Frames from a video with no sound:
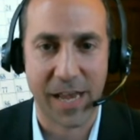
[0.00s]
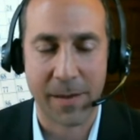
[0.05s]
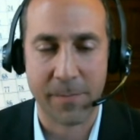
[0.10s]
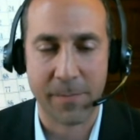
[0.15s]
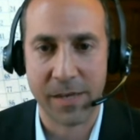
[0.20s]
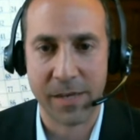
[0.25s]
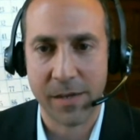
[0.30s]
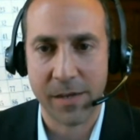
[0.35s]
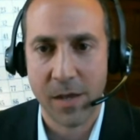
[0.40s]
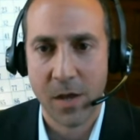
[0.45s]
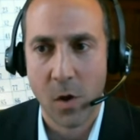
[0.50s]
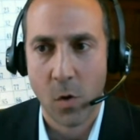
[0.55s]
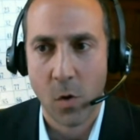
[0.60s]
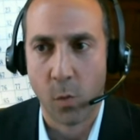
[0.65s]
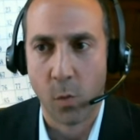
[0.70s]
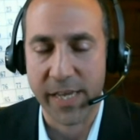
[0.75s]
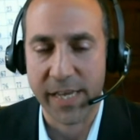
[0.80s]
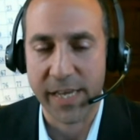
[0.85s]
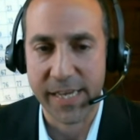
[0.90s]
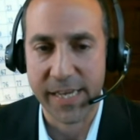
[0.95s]
I mean
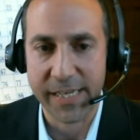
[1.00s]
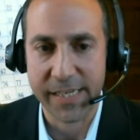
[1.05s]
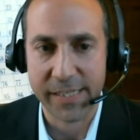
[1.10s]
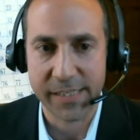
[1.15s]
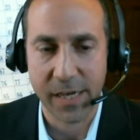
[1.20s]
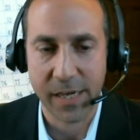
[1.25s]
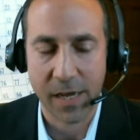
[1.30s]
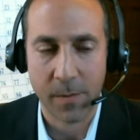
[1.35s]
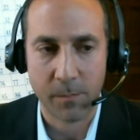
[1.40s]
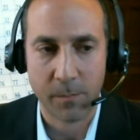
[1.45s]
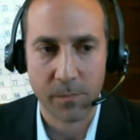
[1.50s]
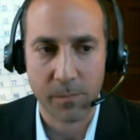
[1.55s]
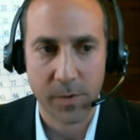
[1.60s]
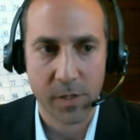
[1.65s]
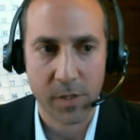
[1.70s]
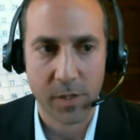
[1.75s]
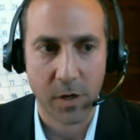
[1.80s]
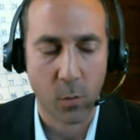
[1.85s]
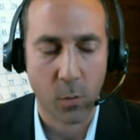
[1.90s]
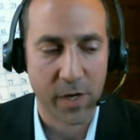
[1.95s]
when he's um
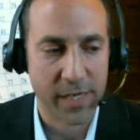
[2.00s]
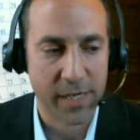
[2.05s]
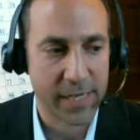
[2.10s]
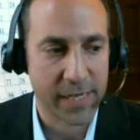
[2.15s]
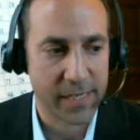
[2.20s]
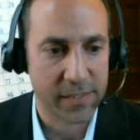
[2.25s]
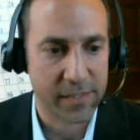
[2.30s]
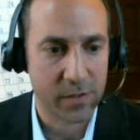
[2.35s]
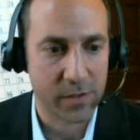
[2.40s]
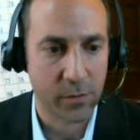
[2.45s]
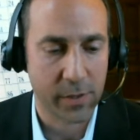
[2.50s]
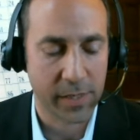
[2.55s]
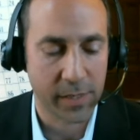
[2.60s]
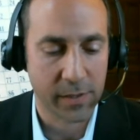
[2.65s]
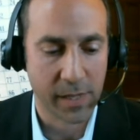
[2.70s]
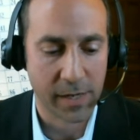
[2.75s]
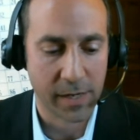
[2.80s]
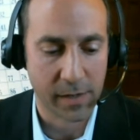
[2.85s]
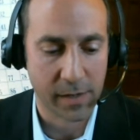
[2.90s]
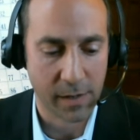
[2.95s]
you know when he's doing
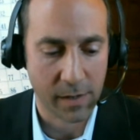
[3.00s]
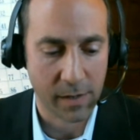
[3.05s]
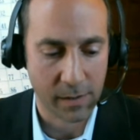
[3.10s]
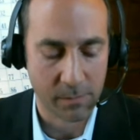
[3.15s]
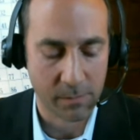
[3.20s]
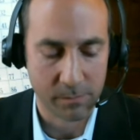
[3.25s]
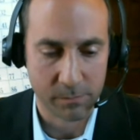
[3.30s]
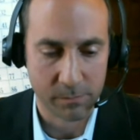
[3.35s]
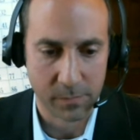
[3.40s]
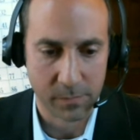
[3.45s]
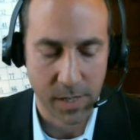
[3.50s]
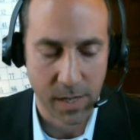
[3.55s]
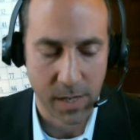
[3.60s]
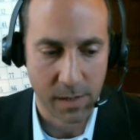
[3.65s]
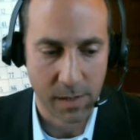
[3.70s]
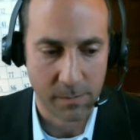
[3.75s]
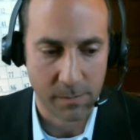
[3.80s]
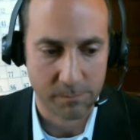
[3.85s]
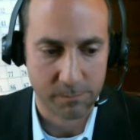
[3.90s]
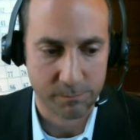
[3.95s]
like um
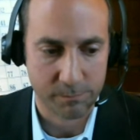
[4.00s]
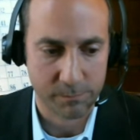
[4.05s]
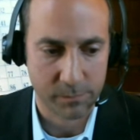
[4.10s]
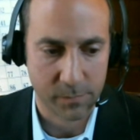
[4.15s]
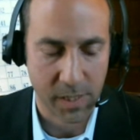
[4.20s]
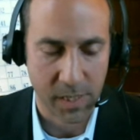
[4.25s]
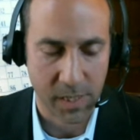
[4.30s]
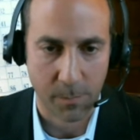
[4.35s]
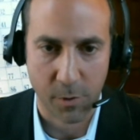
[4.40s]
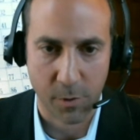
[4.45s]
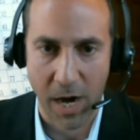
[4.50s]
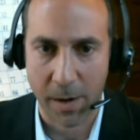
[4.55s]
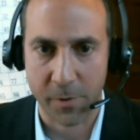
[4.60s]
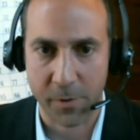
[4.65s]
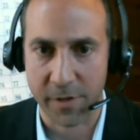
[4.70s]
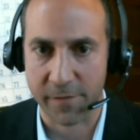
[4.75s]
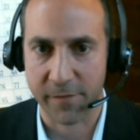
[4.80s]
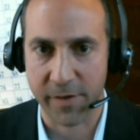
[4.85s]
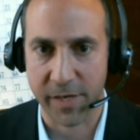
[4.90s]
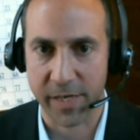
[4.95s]
um like a
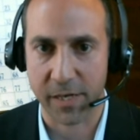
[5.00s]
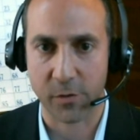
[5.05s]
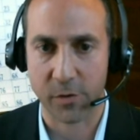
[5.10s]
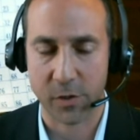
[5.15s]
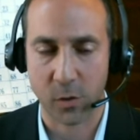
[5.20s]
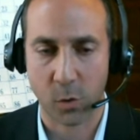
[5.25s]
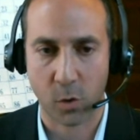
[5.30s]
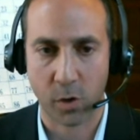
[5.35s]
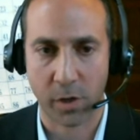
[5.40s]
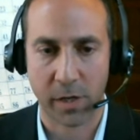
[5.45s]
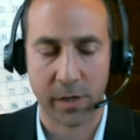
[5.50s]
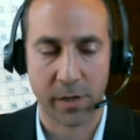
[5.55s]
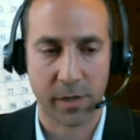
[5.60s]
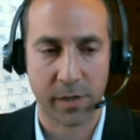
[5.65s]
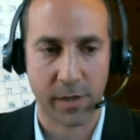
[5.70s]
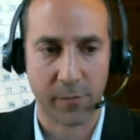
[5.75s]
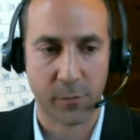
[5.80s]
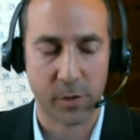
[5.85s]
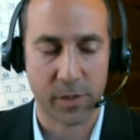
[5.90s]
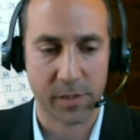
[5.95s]
property video tour
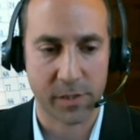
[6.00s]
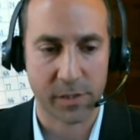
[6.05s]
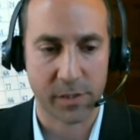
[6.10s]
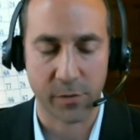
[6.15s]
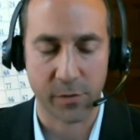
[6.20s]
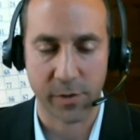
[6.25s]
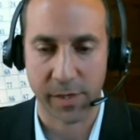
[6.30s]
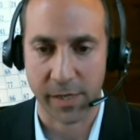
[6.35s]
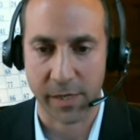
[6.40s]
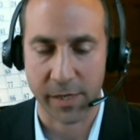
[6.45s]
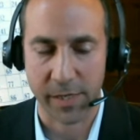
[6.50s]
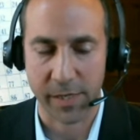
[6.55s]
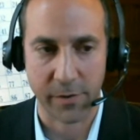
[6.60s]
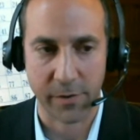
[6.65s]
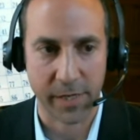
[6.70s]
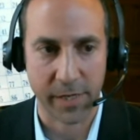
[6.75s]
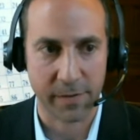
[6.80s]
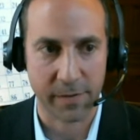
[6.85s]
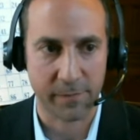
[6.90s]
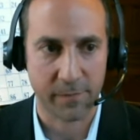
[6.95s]
if we're just doing like a
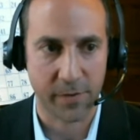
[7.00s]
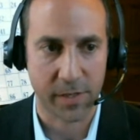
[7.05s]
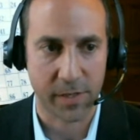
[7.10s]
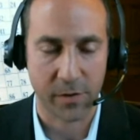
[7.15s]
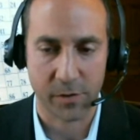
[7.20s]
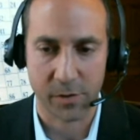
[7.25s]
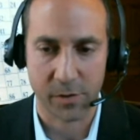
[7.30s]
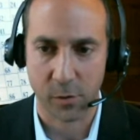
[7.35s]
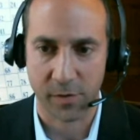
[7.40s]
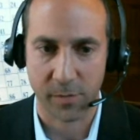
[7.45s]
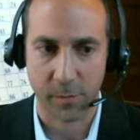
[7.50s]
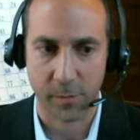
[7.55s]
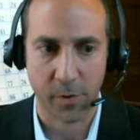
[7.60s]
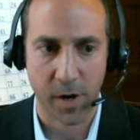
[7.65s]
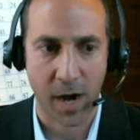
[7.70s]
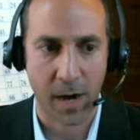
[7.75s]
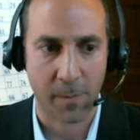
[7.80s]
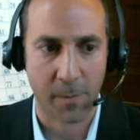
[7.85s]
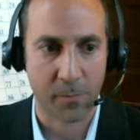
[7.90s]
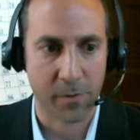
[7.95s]
narrated video tour of a
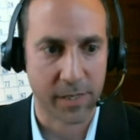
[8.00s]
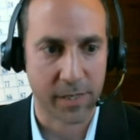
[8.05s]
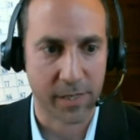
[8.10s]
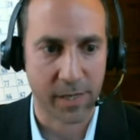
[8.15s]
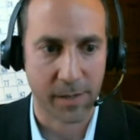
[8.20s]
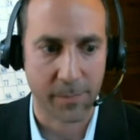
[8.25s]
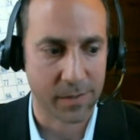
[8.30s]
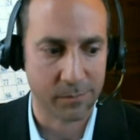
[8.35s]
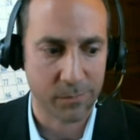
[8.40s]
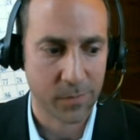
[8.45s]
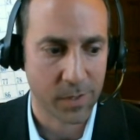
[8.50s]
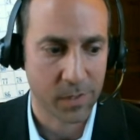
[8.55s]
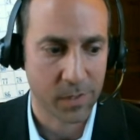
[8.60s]
property I mean